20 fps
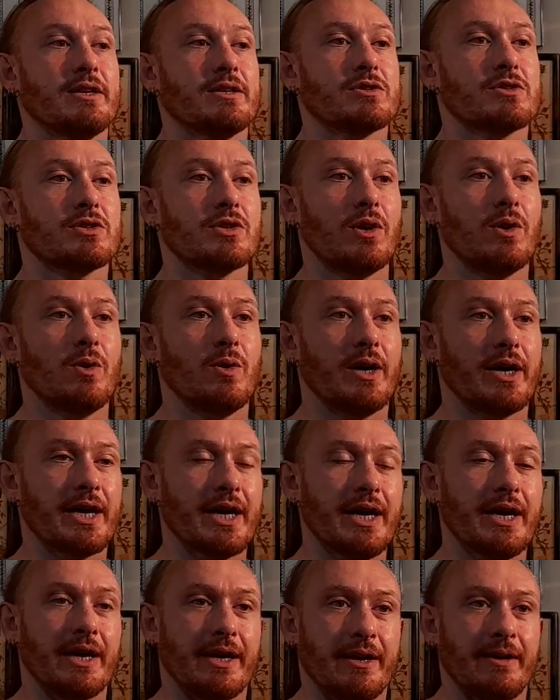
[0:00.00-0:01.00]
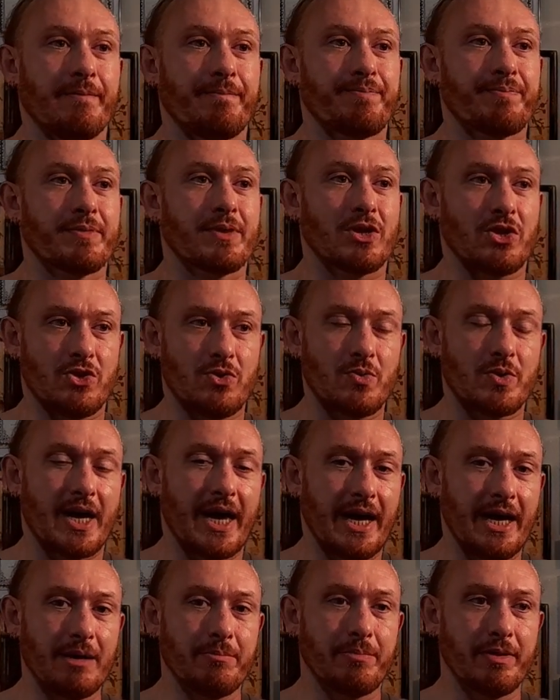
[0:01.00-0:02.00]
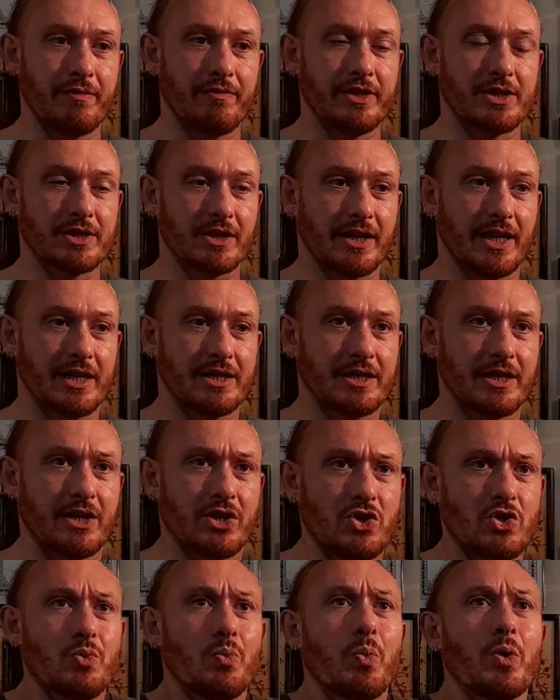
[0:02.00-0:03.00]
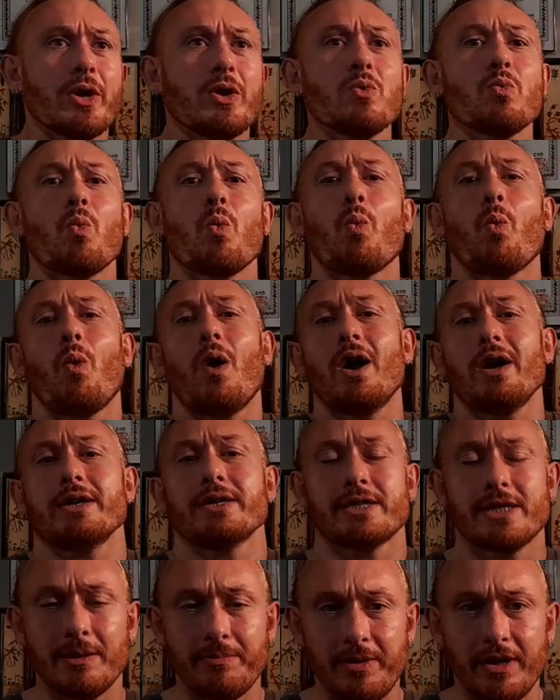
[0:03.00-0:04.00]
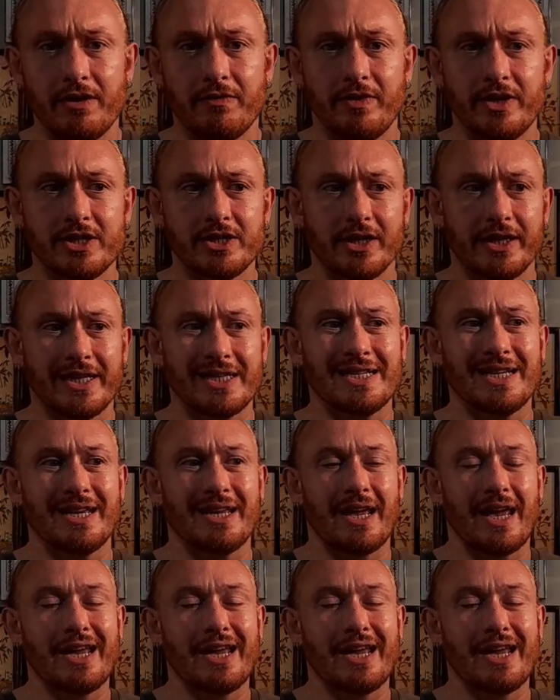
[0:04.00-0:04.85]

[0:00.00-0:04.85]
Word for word: So again, you can't be a vigilante. You wouldn't want to be a vigilante,